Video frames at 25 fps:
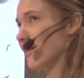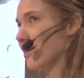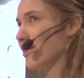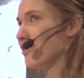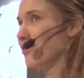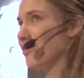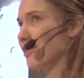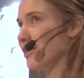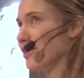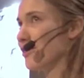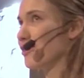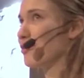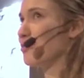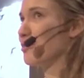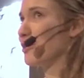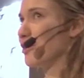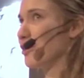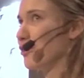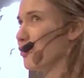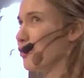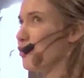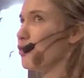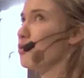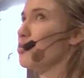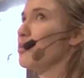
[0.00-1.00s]
I think is
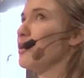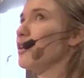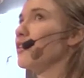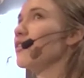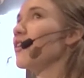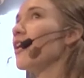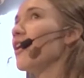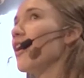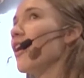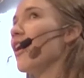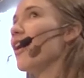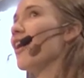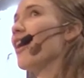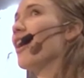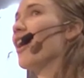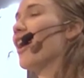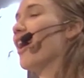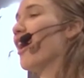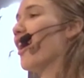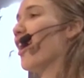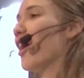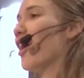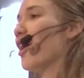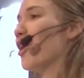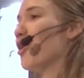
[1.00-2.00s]
pretty stupid.
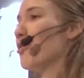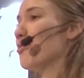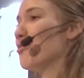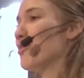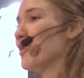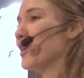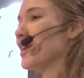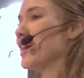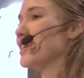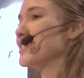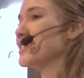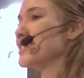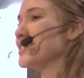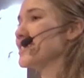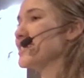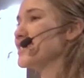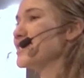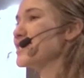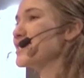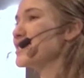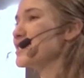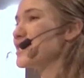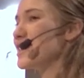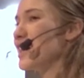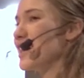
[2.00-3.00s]
But I
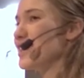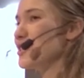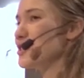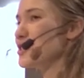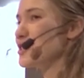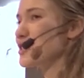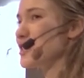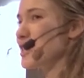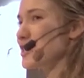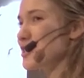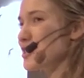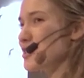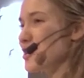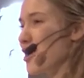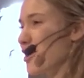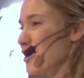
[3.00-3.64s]
didn't. I just had